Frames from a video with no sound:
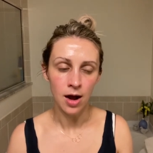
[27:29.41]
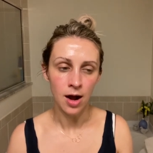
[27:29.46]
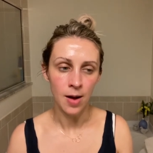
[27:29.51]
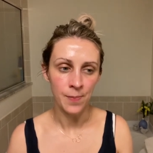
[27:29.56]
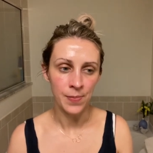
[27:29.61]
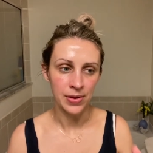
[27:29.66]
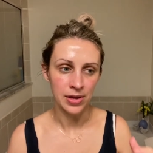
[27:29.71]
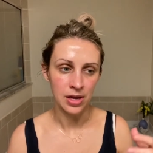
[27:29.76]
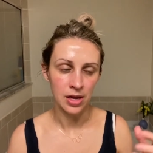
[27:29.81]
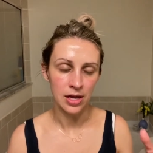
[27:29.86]

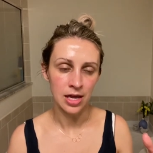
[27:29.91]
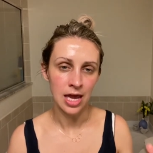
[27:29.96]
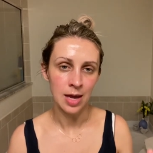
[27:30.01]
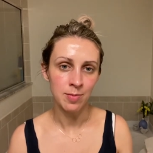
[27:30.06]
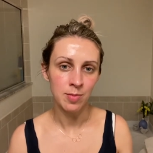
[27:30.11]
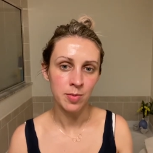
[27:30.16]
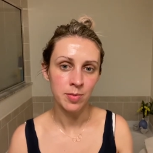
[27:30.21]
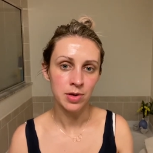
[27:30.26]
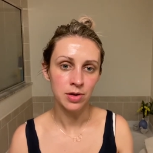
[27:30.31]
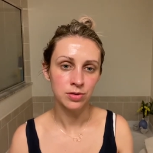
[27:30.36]
like a
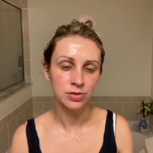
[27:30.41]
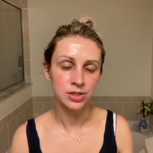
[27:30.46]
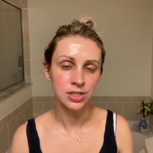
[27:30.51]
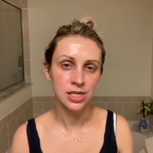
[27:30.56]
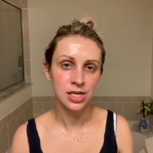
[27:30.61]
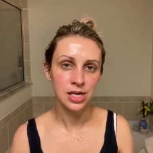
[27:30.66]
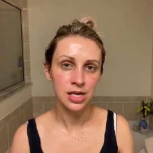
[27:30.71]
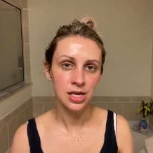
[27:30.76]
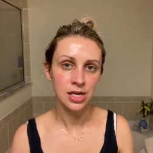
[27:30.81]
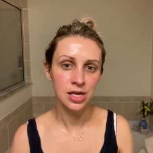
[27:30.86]
chamomile
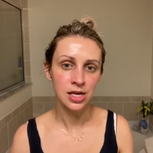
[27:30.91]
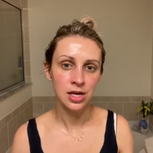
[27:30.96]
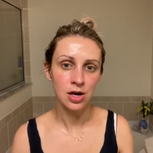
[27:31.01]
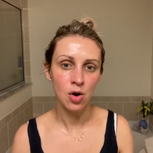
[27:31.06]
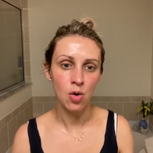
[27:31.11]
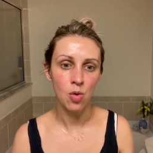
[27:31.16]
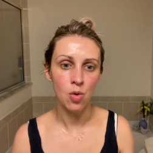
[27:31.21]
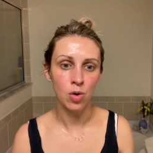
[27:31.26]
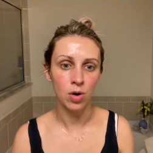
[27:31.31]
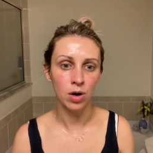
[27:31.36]
tea
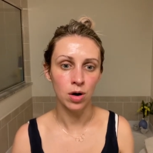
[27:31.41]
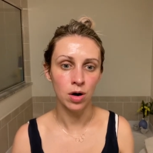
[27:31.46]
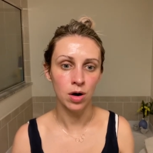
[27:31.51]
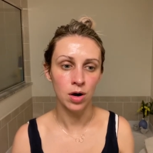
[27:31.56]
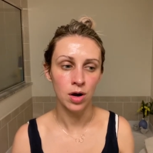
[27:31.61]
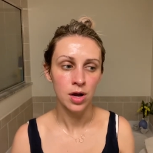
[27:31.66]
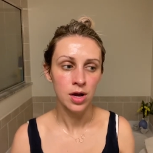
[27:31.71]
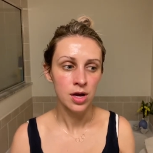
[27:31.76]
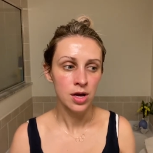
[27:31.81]
or